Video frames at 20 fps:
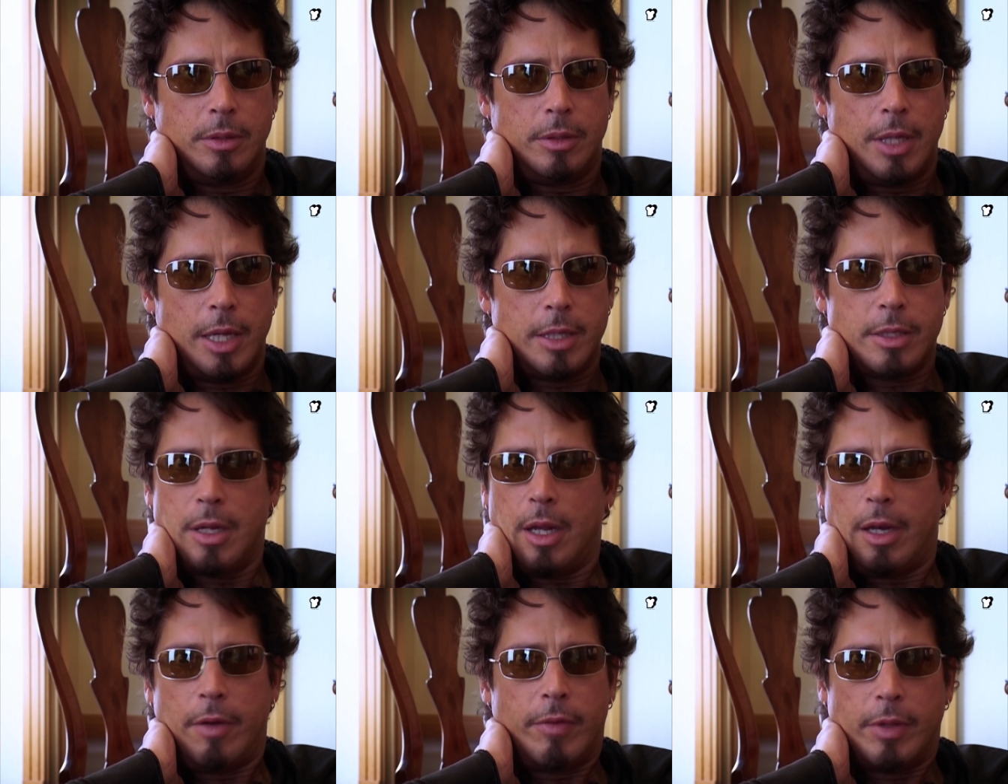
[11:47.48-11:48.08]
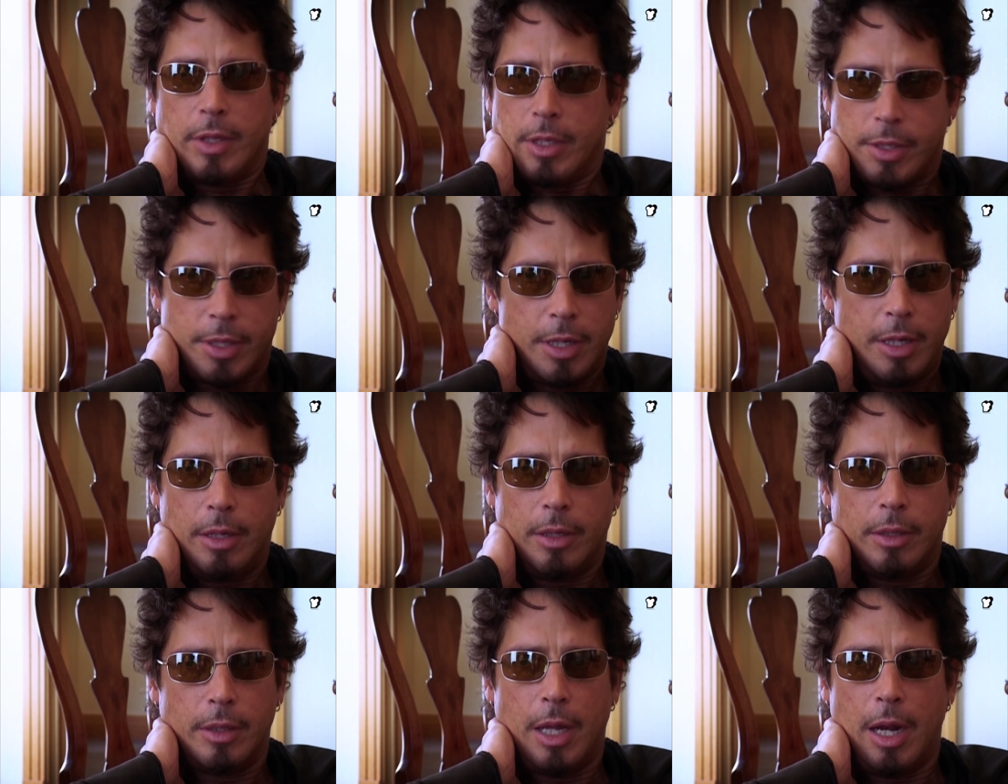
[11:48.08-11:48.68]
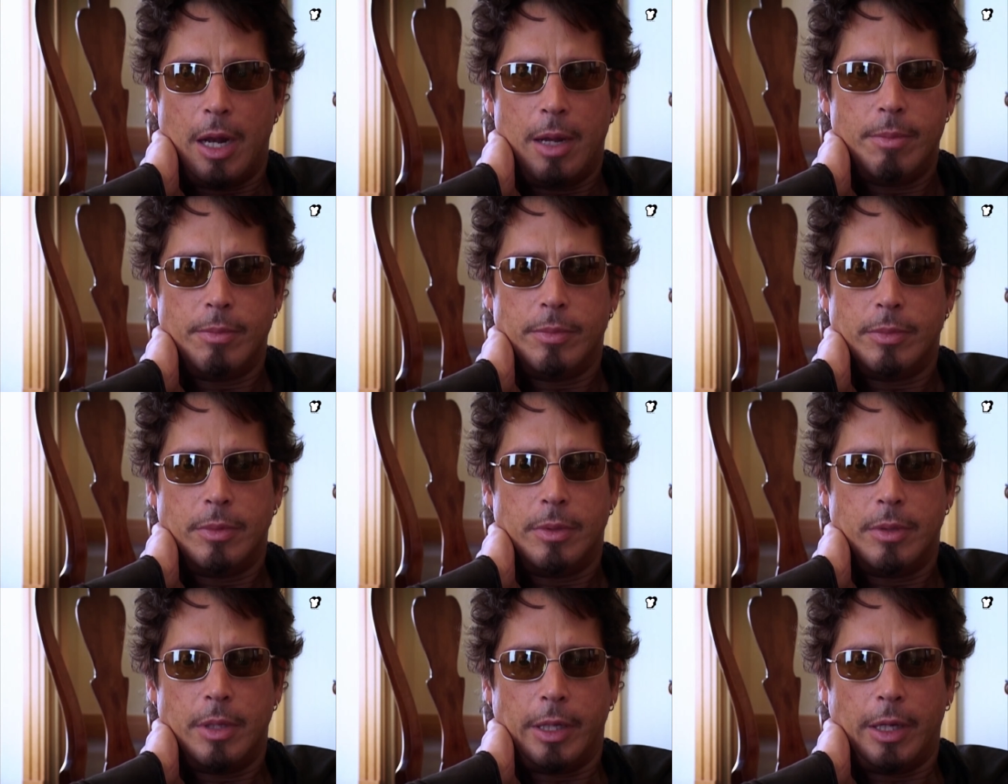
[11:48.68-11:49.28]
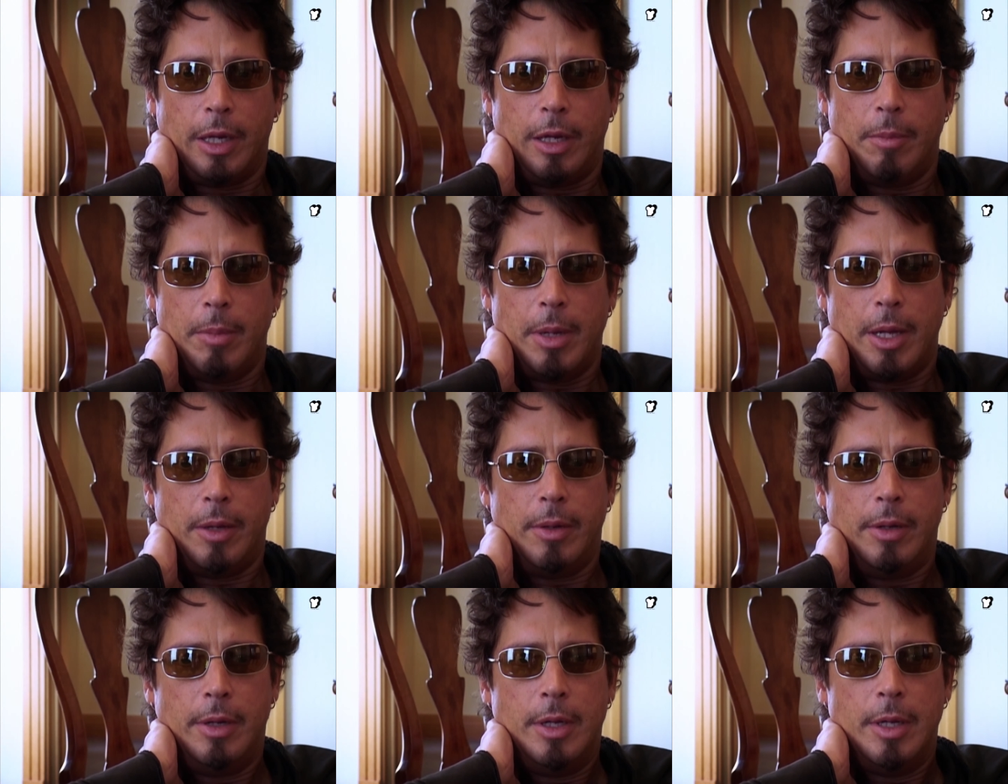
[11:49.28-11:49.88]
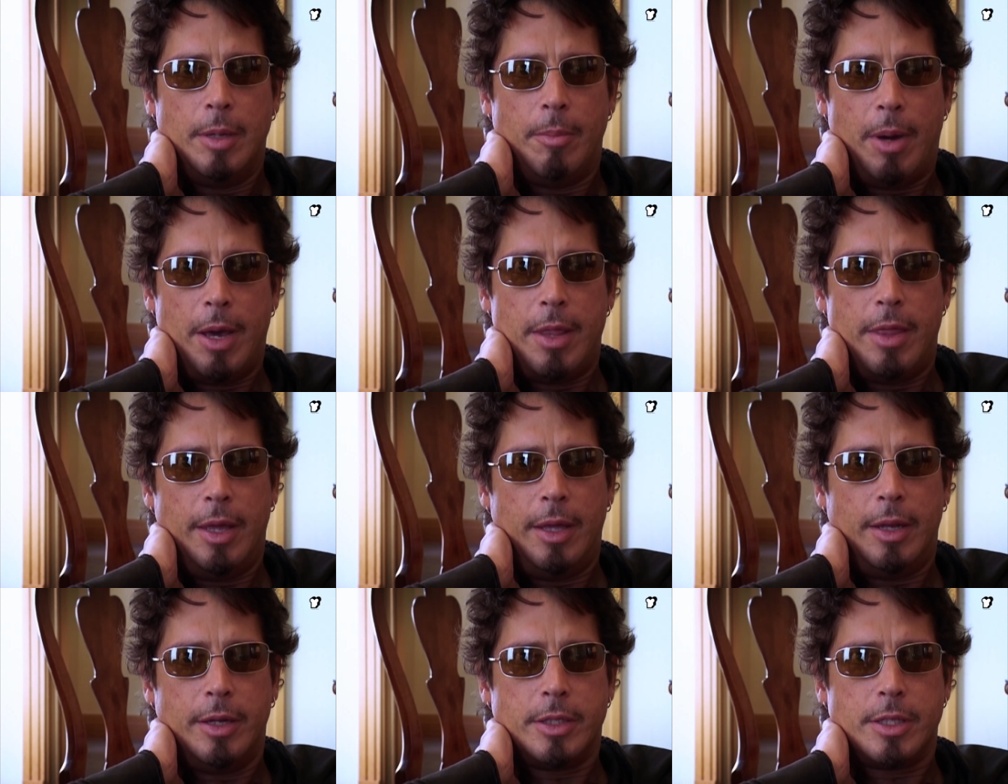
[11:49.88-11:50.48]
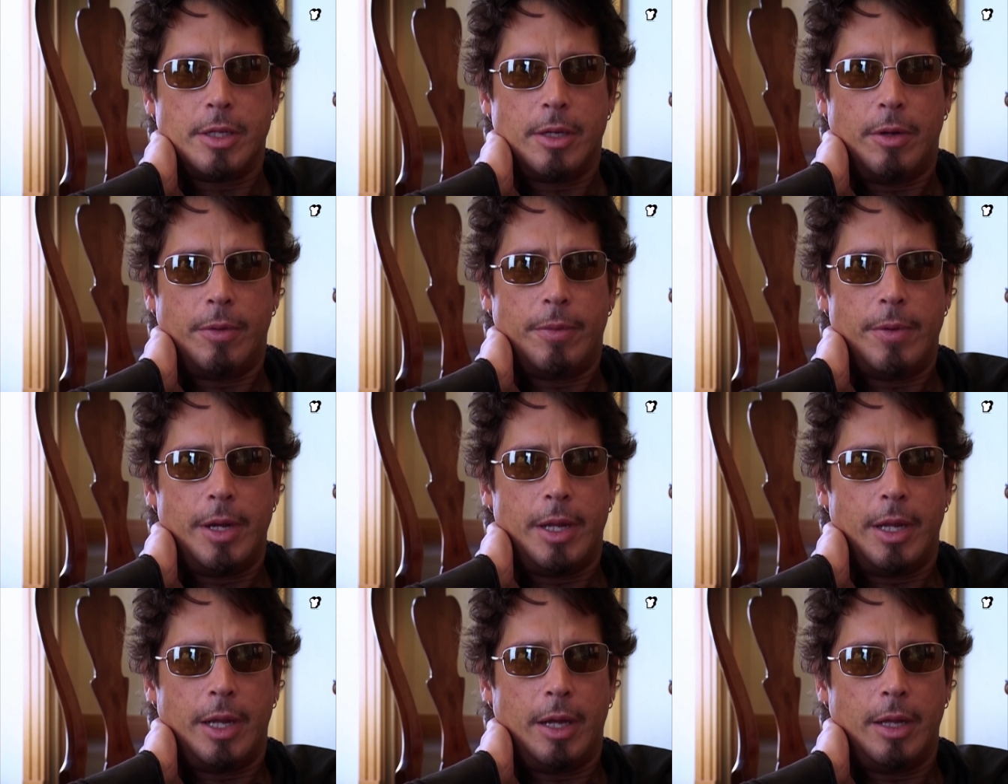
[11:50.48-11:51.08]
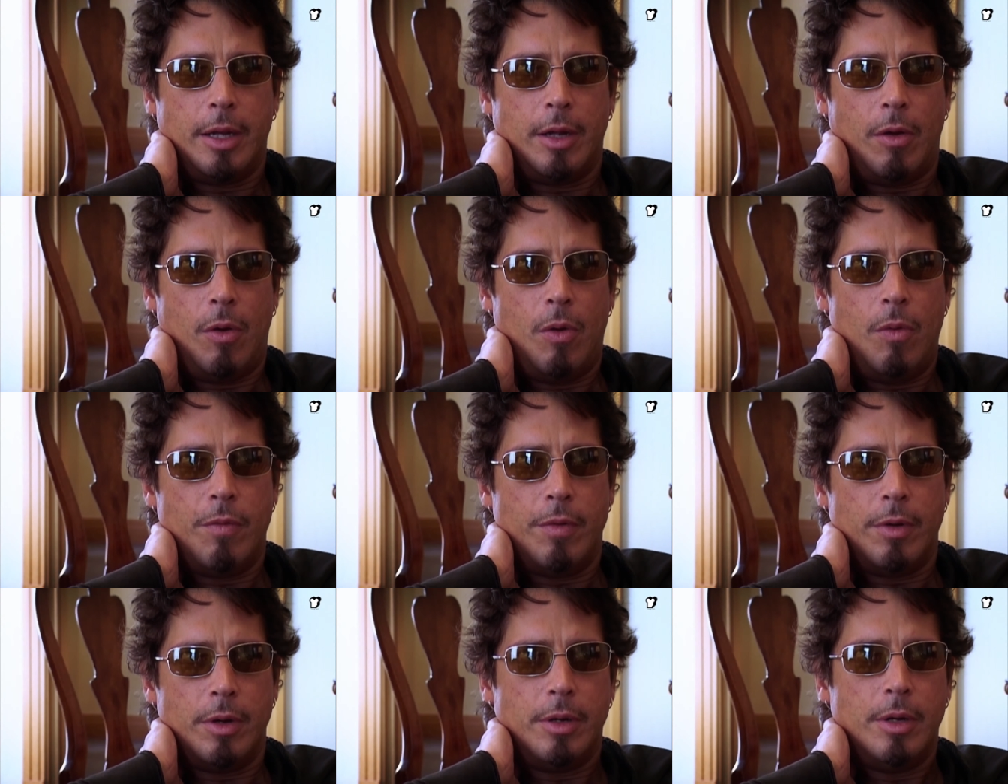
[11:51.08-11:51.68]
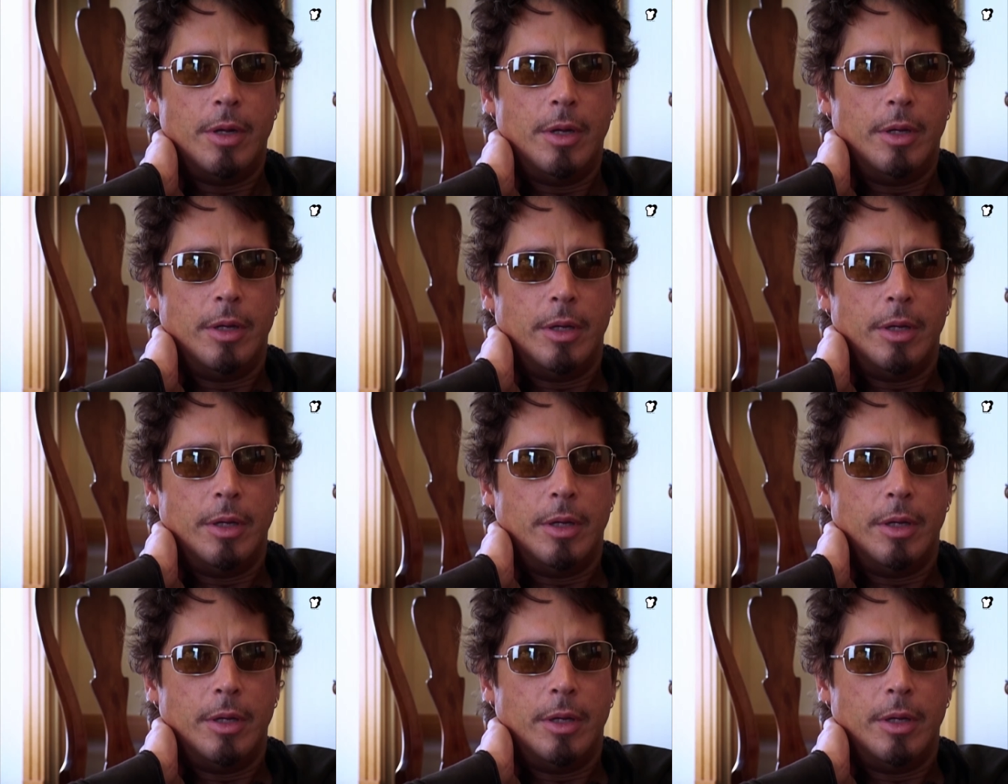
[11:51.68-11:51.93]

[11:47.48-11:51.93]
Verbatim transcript: that's not even the scene that I'm thinking about. By then, it's already kind of over.